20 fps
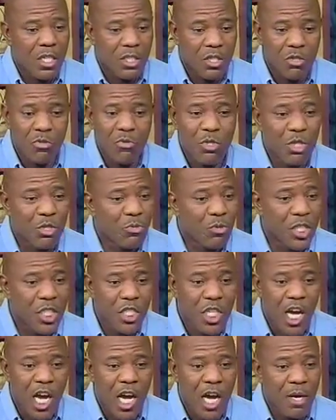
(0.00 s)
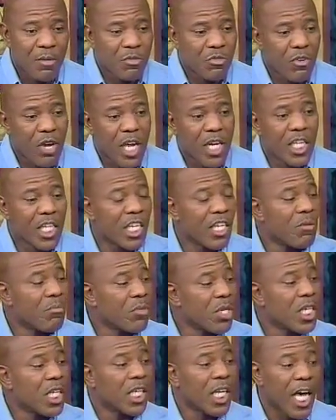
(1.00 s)
2 and 3 jobs, trying to give
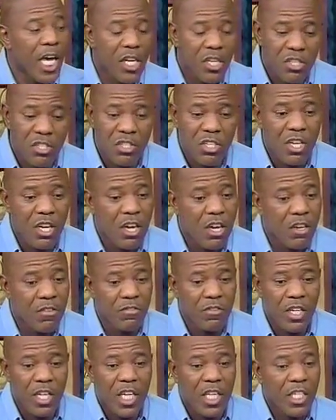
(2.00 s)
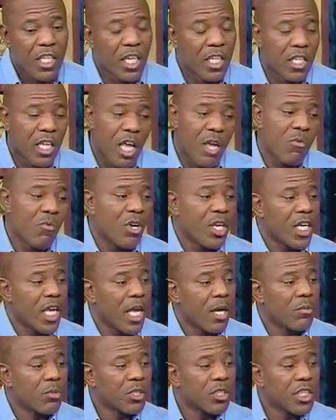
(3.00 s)
me a lot of stuff, mm-hmm. that they weren't
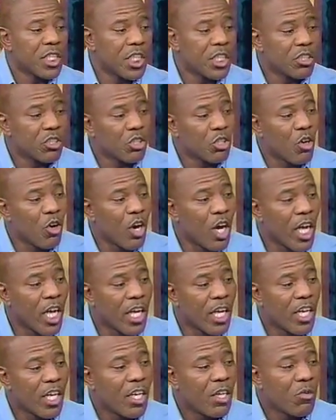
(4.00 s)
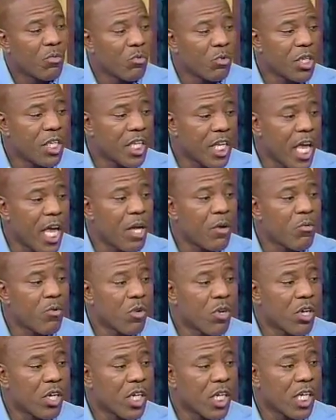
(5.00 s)
able to enjoy, mm-hmm. when they
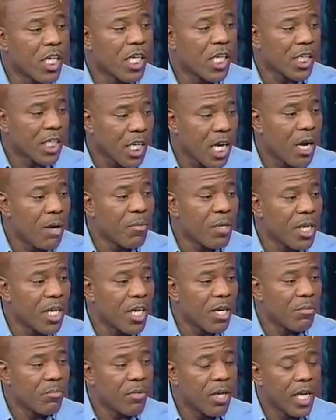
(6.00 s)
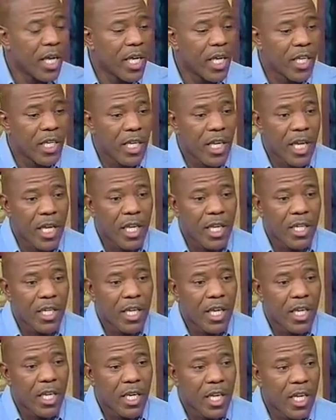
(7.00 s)
were coming, mm-hmm.
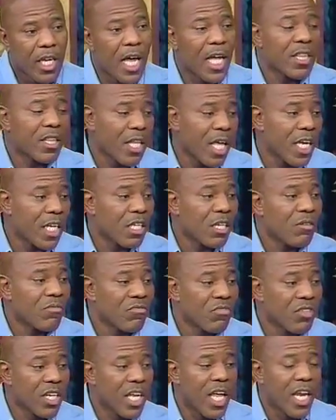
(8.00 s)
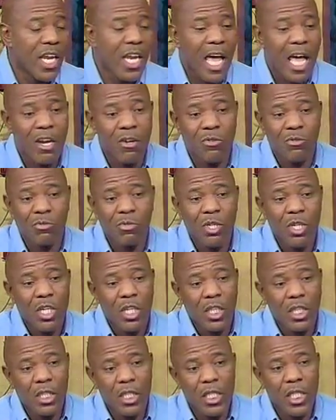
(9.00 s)
up, and I thank them for that. And I don't
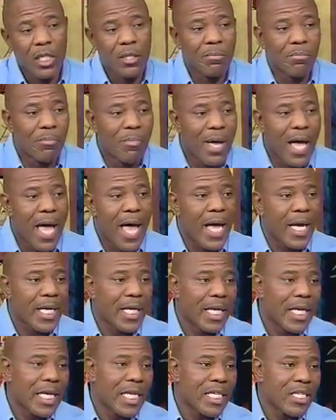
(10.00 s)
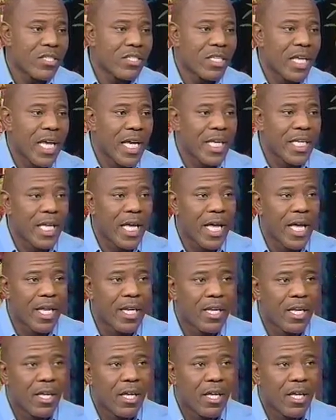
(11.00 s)
look back and say that